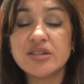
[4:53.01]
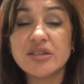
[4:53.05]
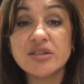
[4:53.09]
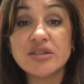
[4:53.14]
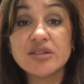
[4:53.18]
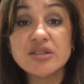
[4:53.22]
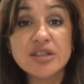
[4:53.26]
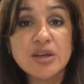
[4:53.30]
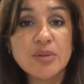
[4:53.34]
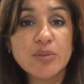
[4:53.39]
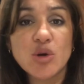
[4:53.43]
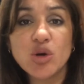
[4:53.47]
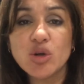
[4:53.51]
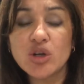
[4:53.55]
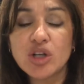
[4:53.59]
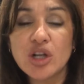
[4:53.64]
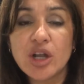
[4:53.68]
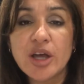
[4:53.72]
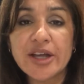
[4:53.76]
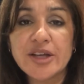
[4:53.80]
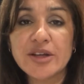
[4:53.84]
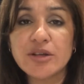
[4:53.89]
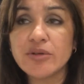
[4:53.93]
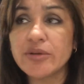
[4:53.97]
some
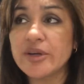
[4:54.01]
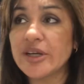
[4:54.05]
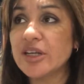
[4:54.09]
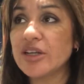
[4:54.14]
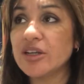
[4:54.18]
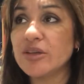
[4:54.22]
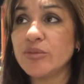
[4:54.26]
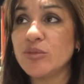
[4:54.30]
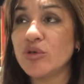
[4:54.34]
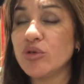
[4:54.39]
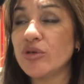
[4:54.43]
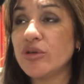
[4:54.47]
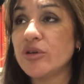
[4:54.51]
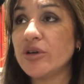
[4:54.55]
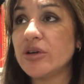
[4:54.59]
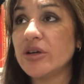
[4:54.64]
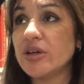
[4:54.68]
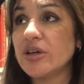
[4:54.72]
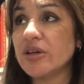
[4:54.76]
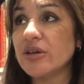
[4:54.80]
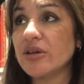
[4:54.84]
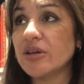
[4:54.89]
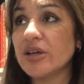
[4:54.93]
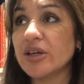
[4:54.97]
online curriculum or
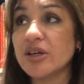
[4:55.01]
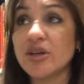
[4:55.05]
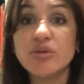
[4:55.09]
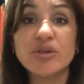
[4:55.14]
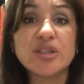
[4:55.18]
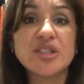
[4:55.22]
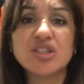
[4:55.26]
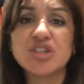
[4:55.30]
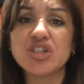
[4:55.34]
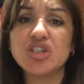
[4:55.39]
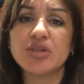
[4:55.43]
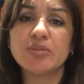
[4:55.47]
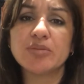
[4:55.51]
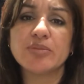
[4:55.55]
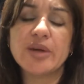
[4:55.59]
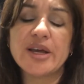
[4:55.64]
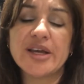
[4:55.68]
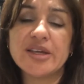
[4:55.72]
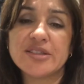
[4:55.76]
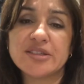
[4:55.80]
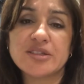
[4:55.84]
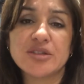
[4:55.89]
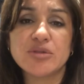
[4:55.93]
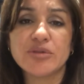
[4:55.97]
a
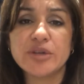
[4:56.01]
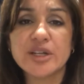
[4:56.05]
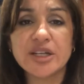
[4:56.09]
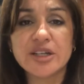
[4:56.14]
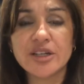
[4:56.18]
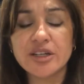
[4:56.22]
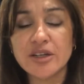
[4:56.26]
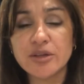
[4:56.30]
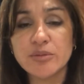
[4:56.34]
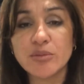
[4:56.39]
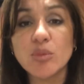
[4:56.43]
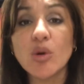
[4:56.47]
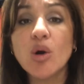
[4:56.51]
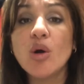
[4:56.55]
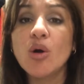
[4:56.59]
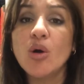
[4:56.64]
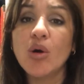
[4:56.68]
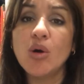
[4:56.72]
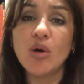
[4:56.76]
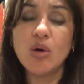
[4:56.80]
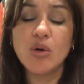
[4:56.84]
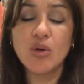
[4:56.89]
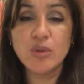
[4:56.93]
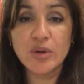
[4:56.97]
Christian-based curriculum
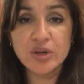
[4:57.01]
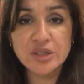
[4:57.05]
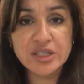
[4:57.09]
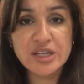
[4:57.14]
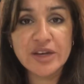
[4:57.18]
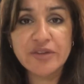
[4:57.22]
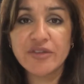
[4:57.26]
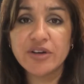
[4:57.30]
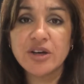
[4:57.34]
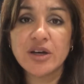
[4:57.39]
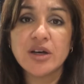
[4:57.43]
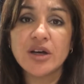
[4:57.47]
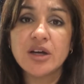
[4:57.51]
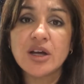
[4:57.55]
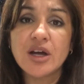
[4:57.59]
or whatever.